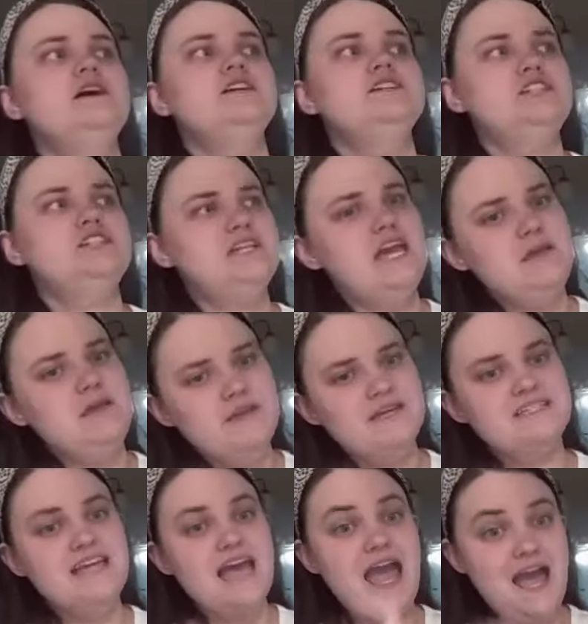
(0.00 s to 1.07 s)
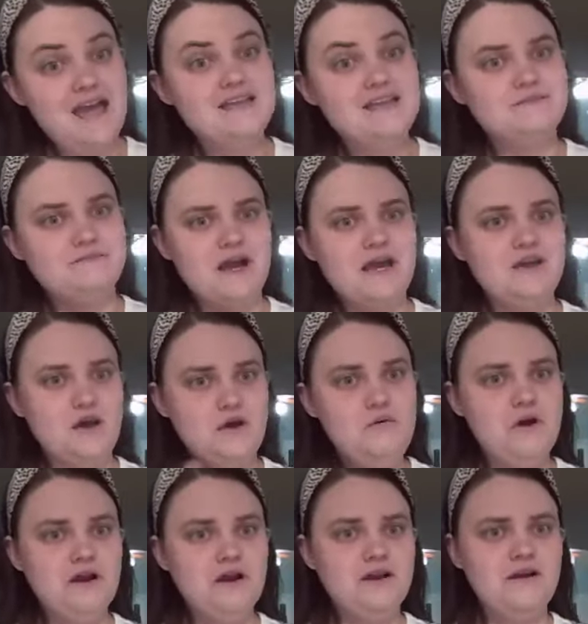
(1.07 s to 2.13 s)
She came in to ask my
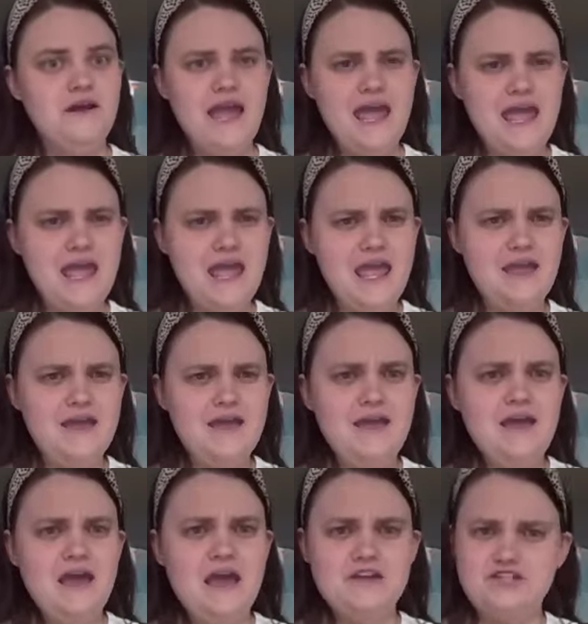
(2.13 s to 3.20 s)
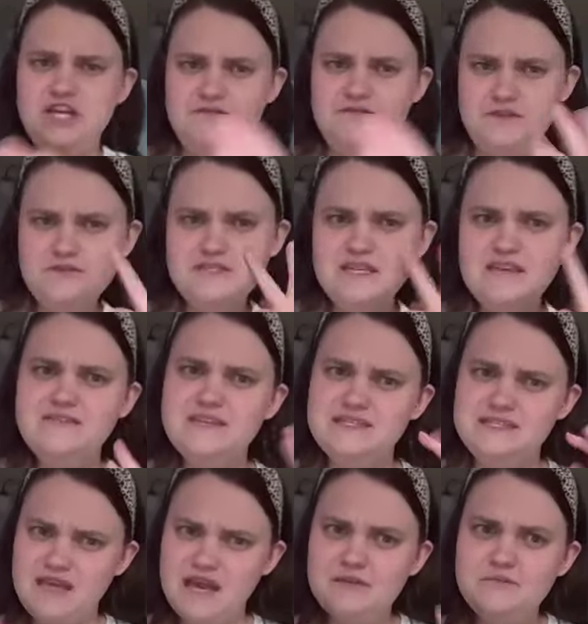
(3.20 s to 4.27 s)
coworker, "Hey, have you seen
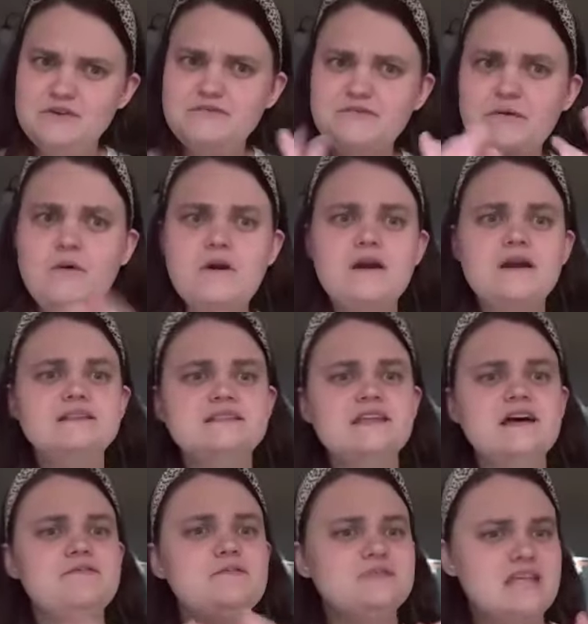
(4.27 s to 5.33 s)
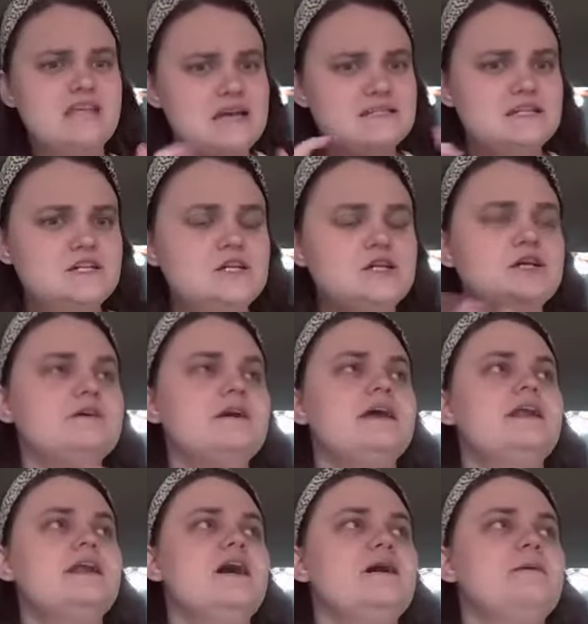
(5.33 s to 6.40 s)
this sign before and stuff and was asking her
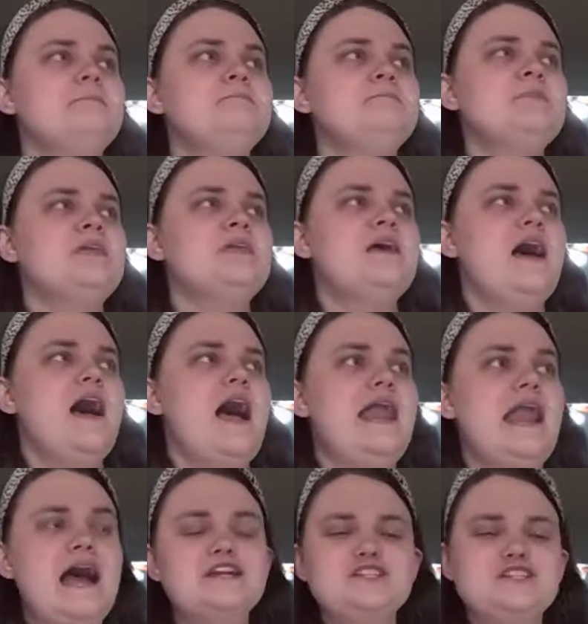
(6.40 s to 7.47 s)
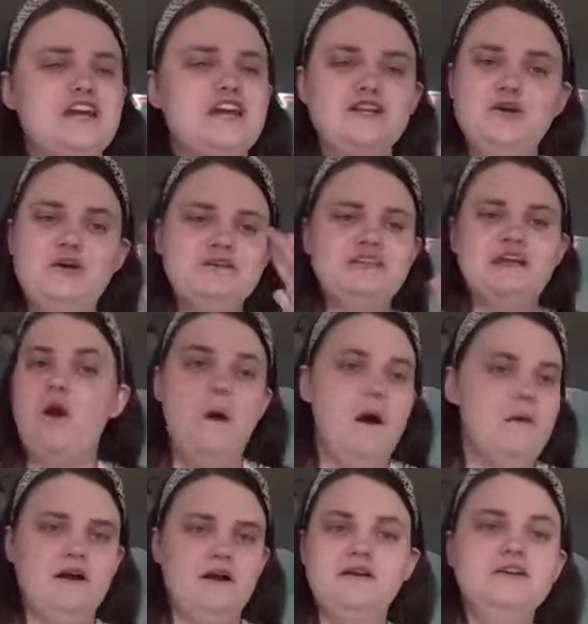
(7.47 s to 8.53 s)
and um and I just kind of knew I was like, oh,
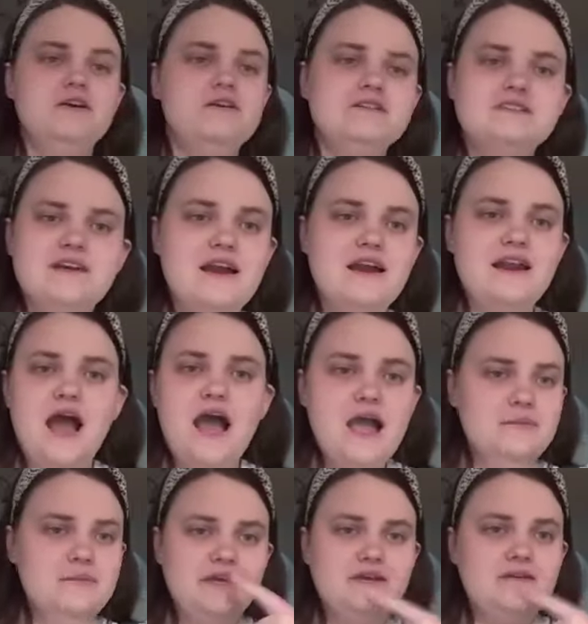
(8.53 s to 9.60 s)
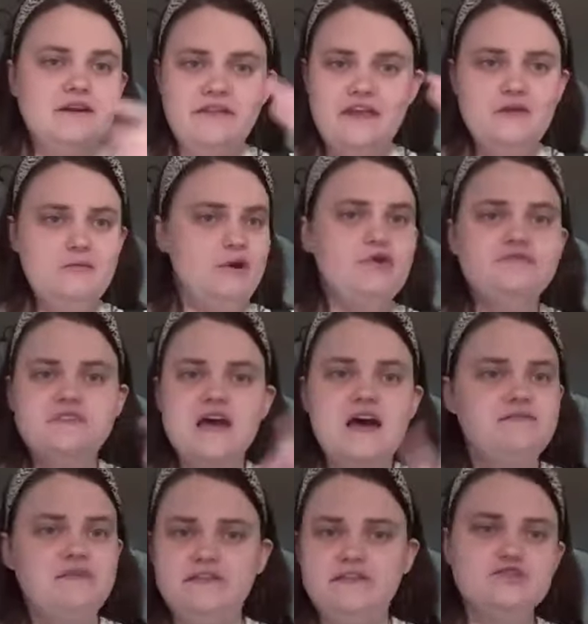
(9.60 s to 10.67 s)
I'm not gonna know the sign. I'm hearing they're both
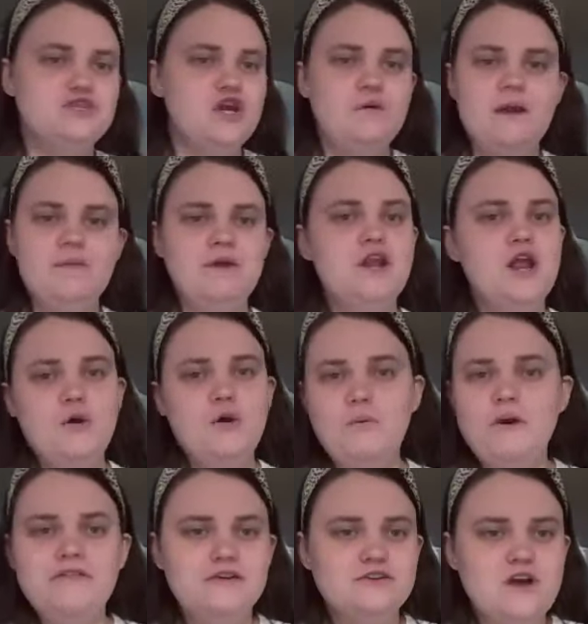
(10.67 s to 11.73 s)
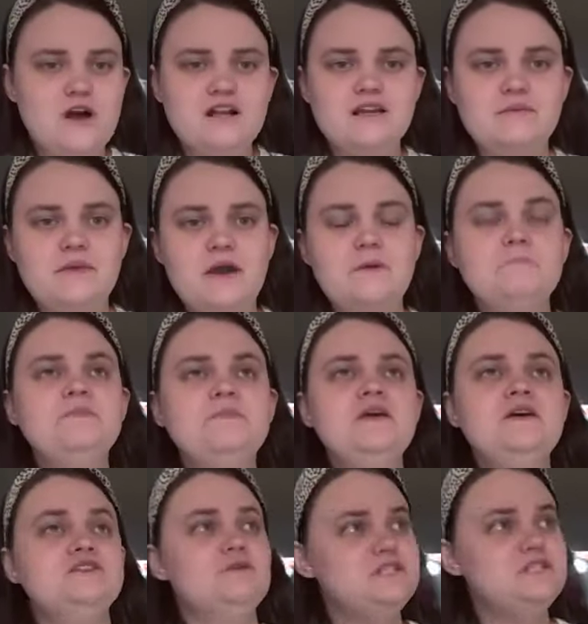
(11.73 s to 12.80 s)
deaf. Like, there's no way I'm gonna know what they're talking about.
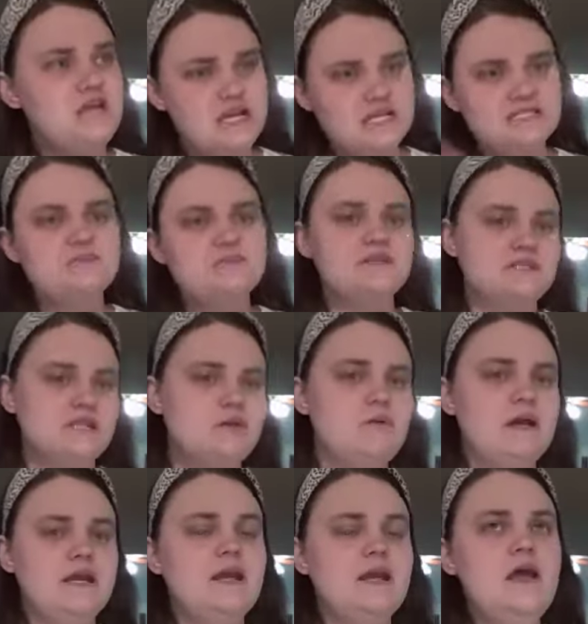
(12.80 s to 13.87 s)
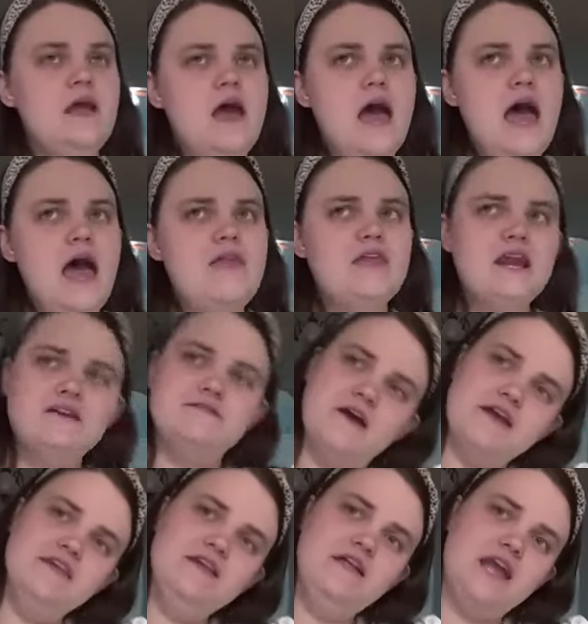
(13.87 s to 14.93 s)
So I just kind of accepted. I was like waiting, and then I
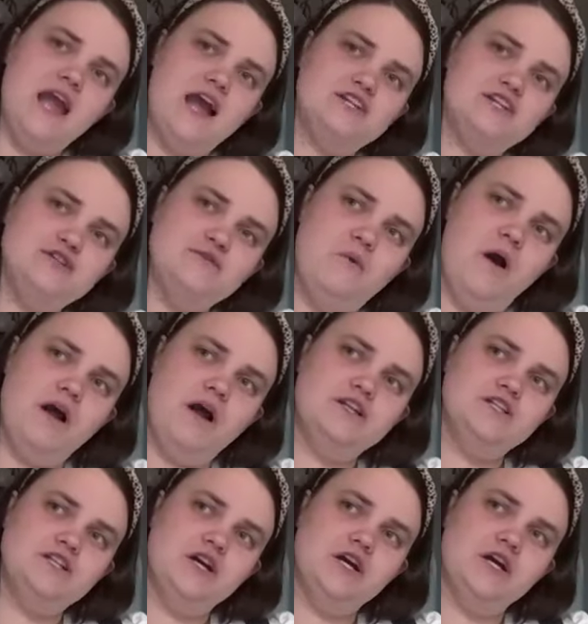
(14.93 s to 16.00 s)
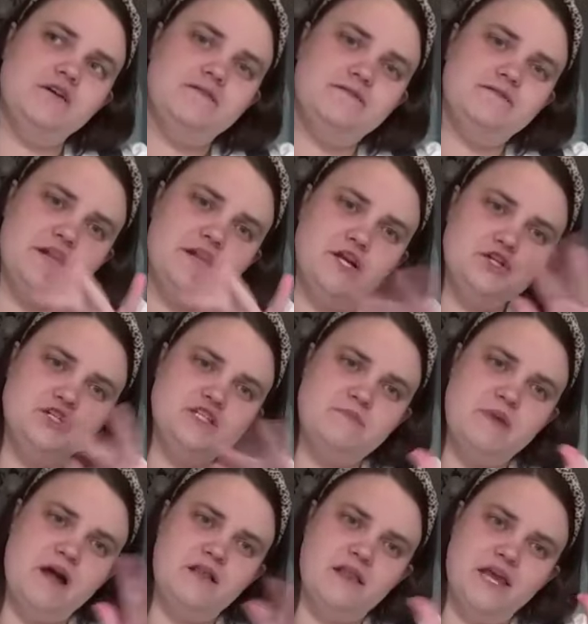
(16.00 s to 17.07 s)
finally like actually watched her finger
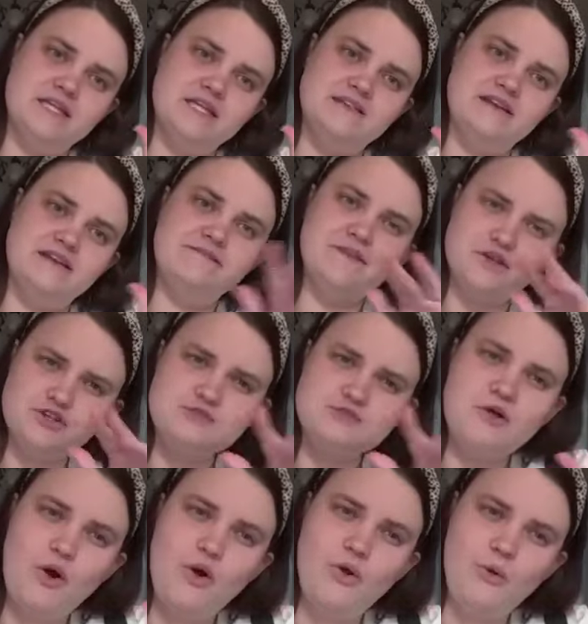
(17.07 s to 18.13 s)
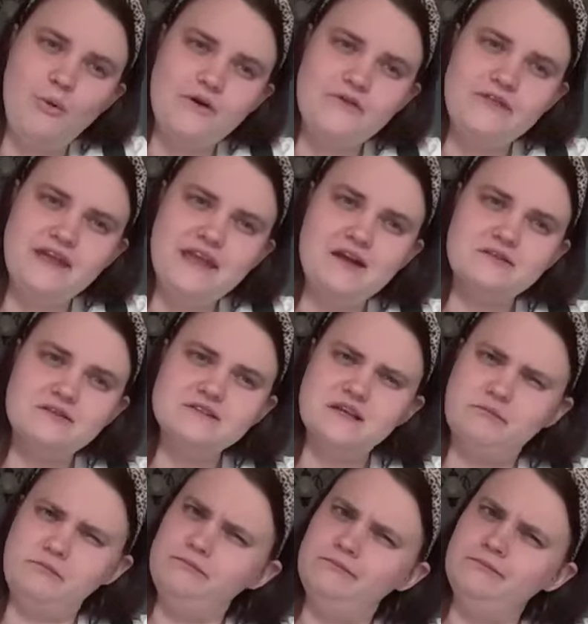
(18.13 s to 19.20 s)
spell it, like finger spell the whole thing out. And I was
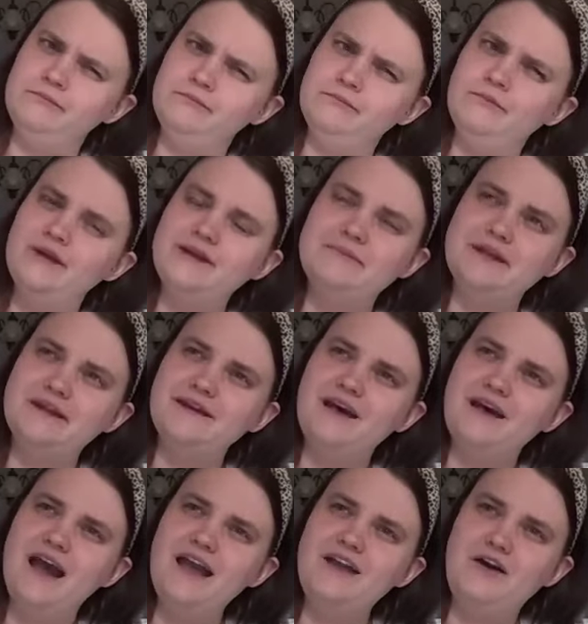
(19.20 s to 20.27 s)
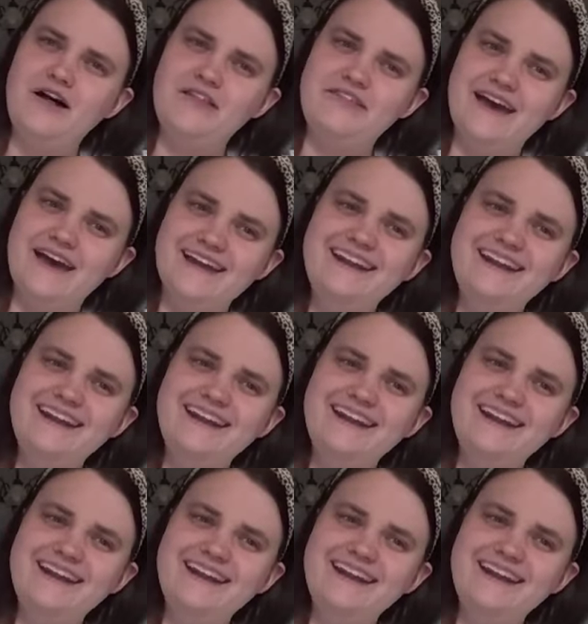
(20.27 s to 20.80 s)
like, wait a minute, I caught that.